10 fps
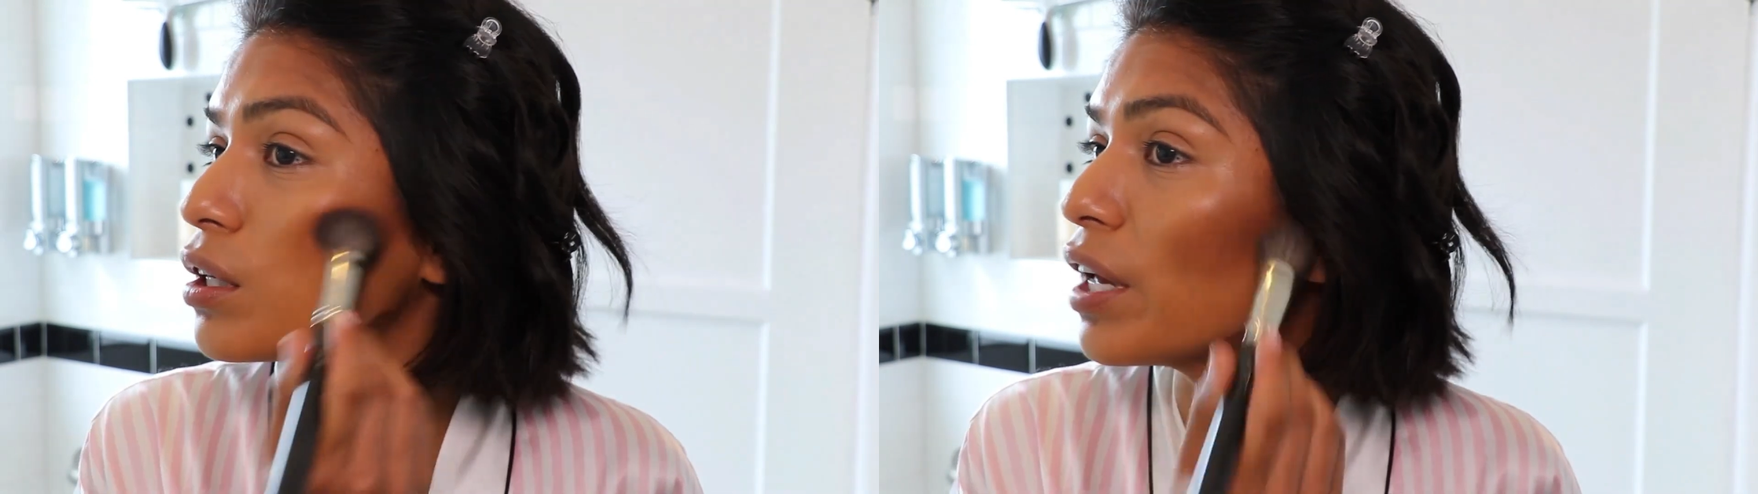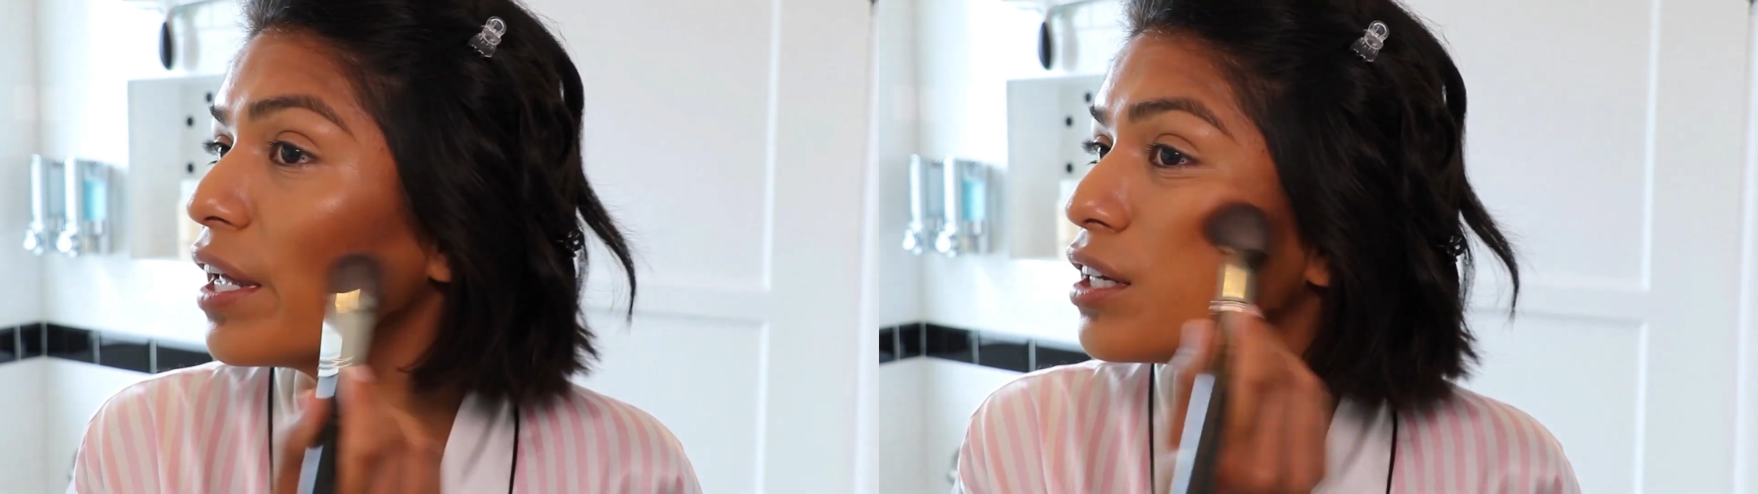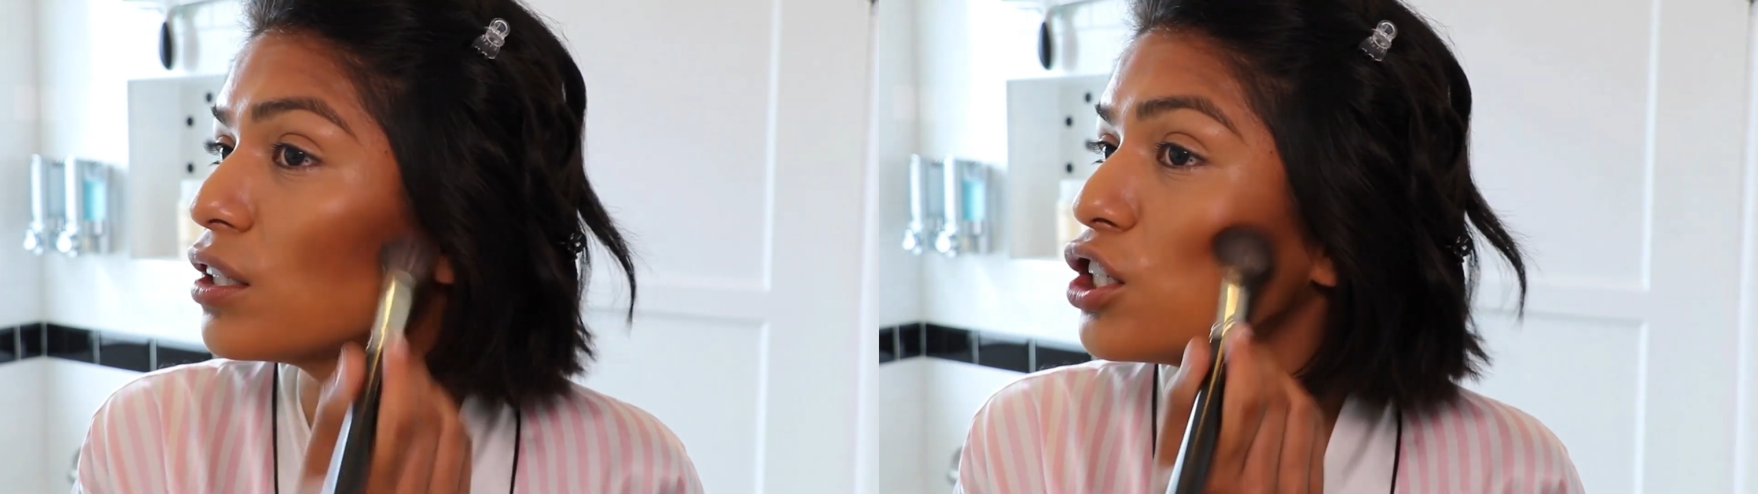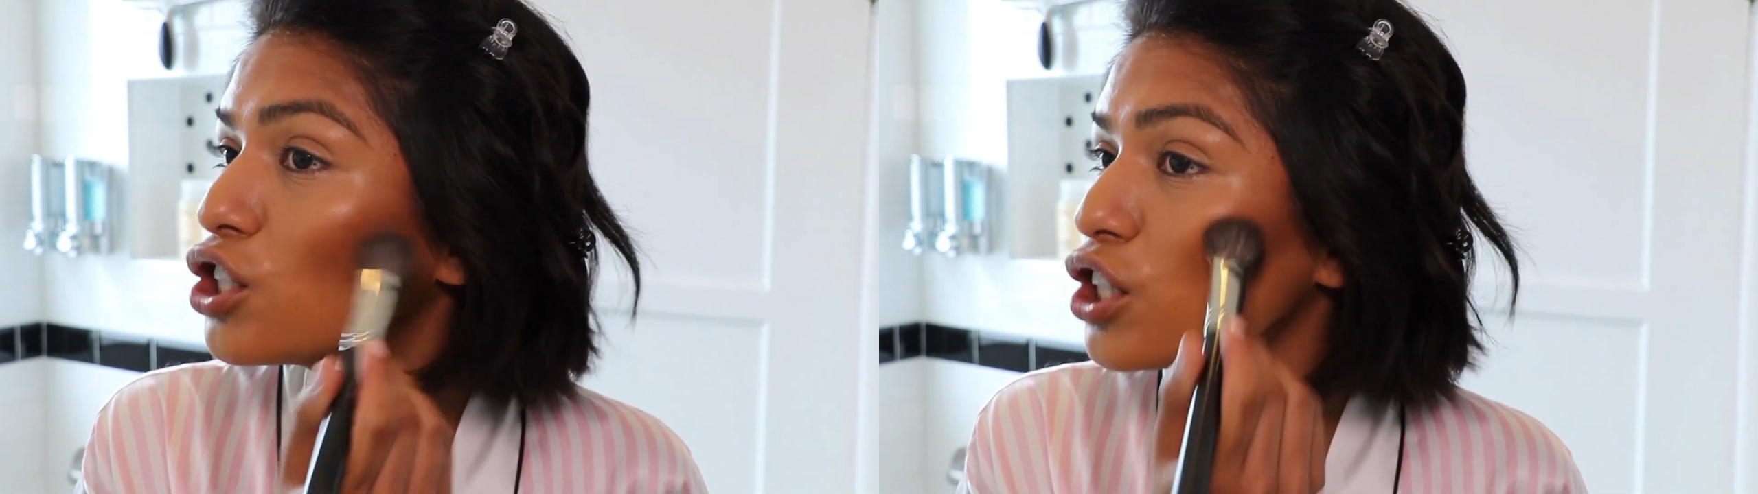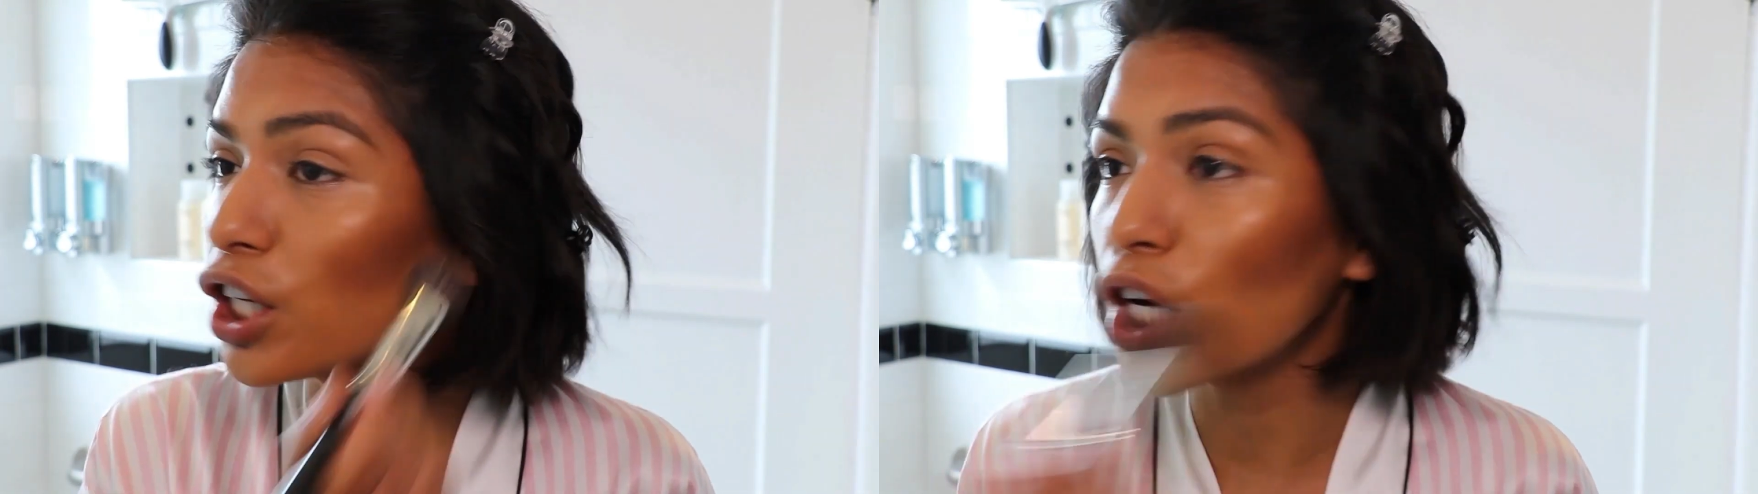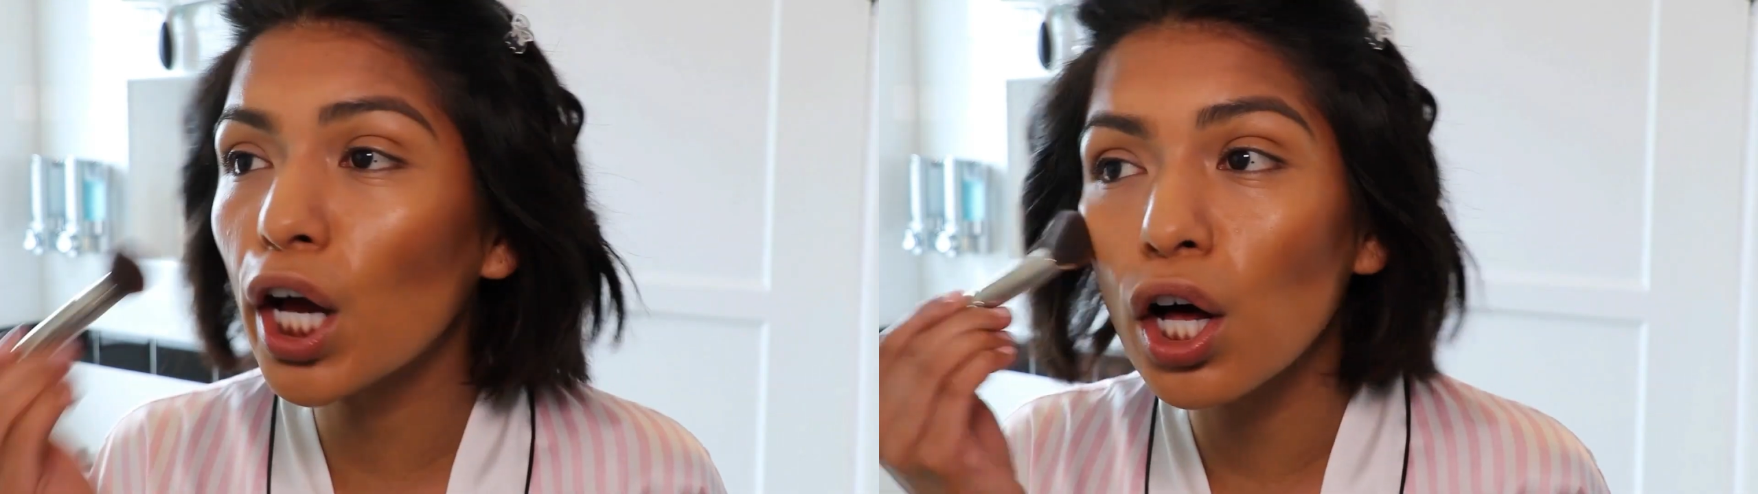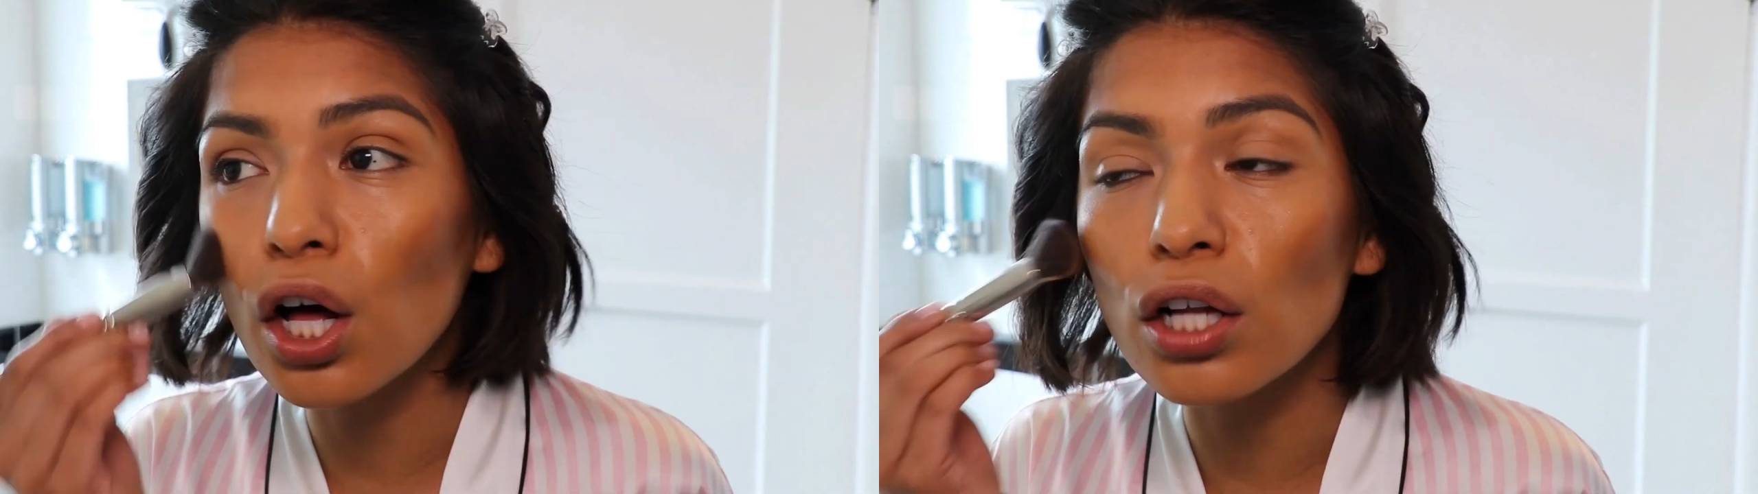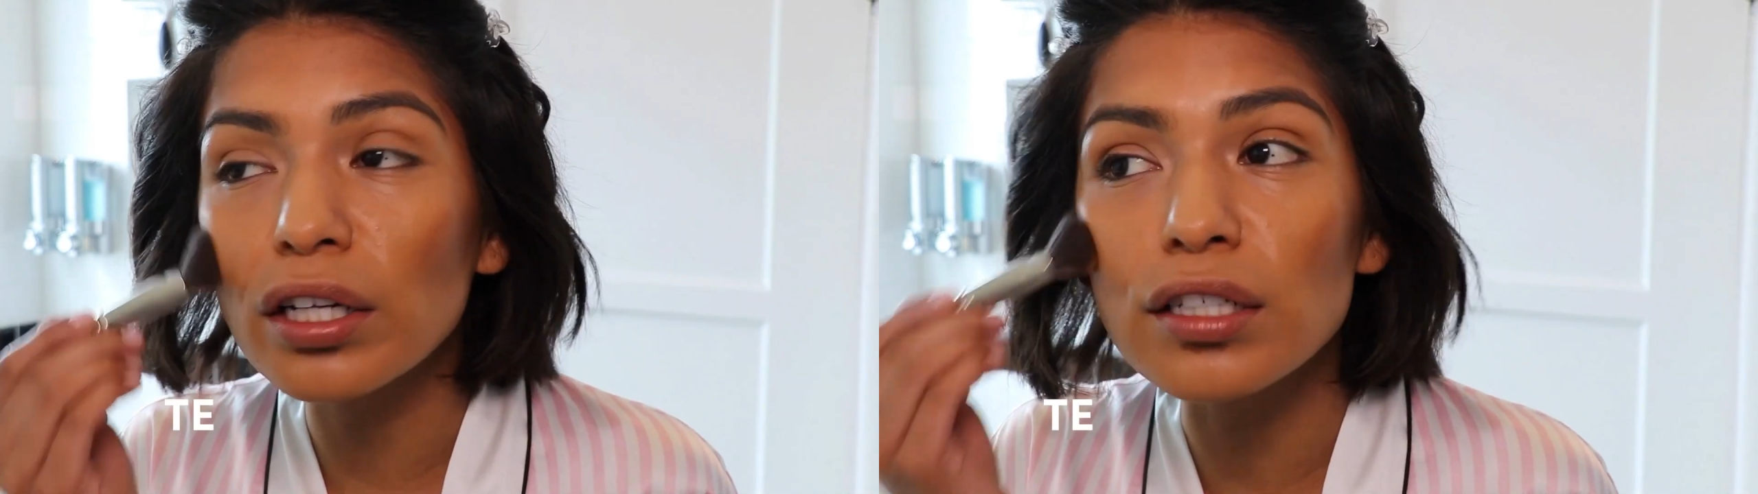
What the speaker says: a condition called